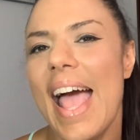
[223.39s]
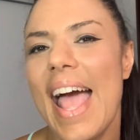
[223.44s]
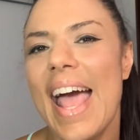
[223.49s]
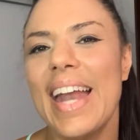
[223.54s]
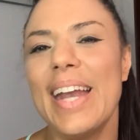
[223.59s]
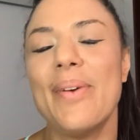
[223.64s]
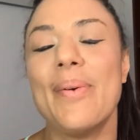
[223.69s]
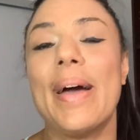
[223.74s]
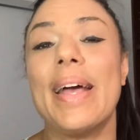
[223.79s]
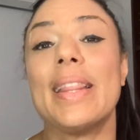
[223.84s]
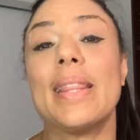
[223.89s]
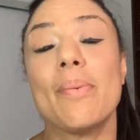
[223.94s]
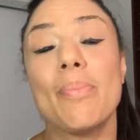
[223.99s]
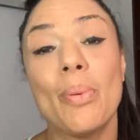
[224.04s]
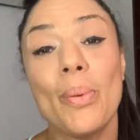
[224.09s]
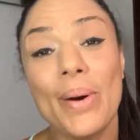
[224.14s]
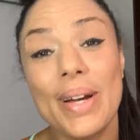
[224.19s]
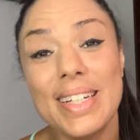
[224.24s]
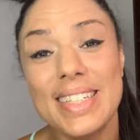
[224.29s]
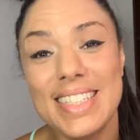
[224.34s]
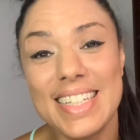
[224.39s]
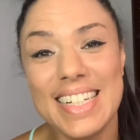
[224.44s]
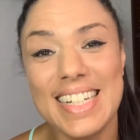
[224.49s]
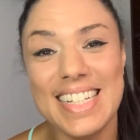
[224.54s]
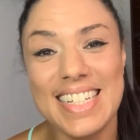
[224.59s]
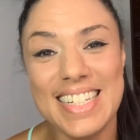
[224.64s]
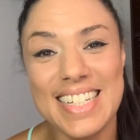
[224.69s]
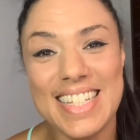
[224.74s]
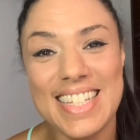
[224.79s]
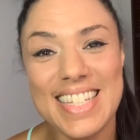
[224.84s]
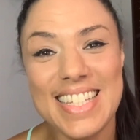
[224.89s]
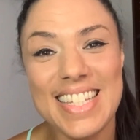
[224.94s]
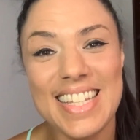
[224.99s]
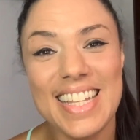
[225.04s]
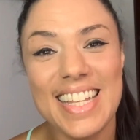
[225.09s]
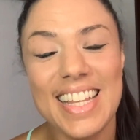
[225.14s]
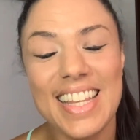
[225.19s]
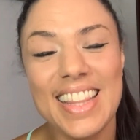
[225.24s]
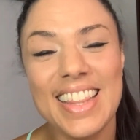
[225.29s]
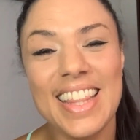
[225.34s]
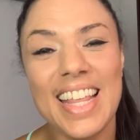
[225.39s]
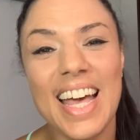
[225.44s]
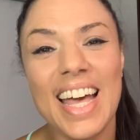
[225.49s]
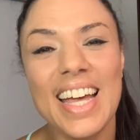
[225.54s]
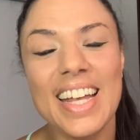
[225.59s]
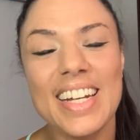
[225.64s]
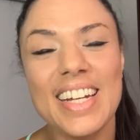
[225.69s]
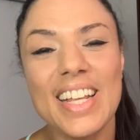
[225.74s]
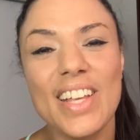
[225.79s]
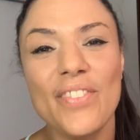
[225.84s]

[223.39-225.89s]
Anyway, the point is that